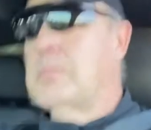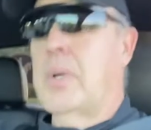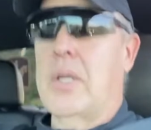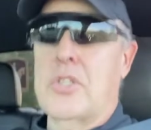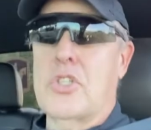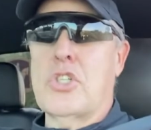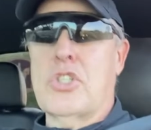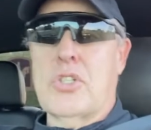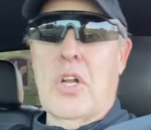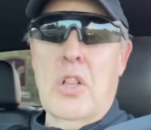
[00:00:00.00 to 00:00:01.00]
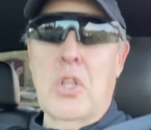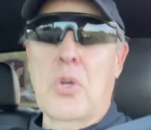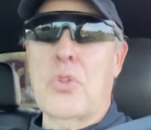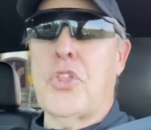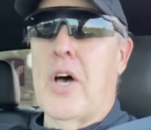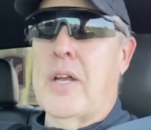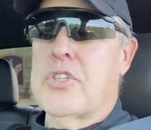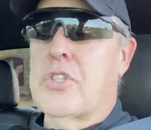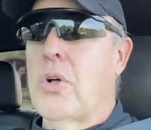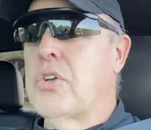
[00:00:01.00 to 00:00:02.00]
But just a little thought
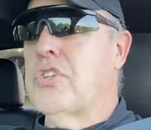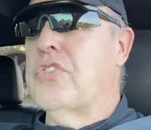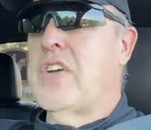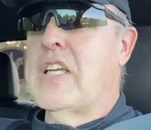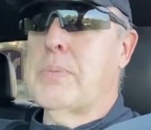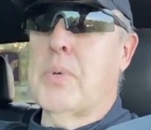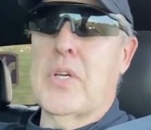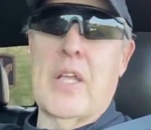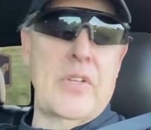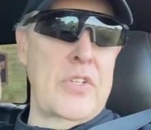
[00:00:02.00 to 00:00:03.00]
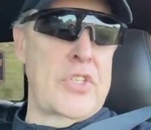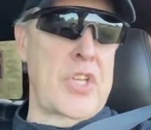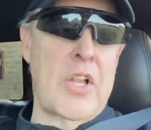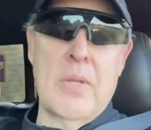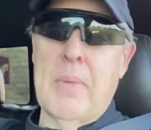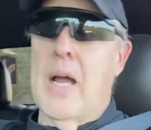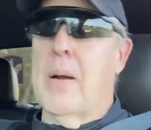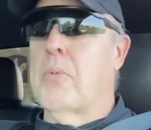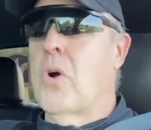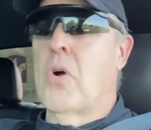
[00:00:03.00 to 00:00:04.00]
as long as Facebook is telling me
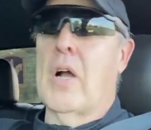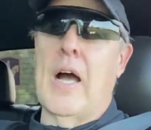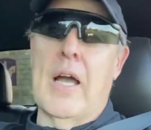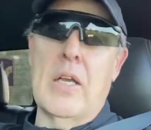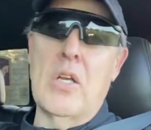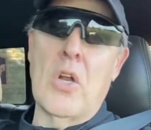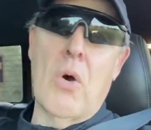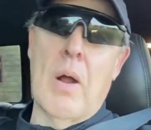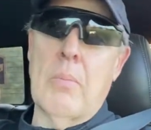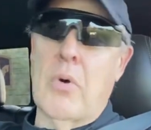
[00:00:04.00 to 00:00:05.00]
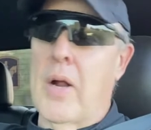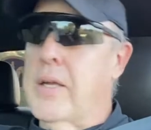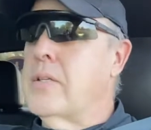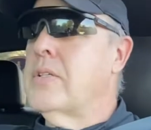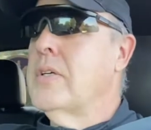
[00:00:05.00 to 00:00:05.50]
I'm wrong, I know I'm right.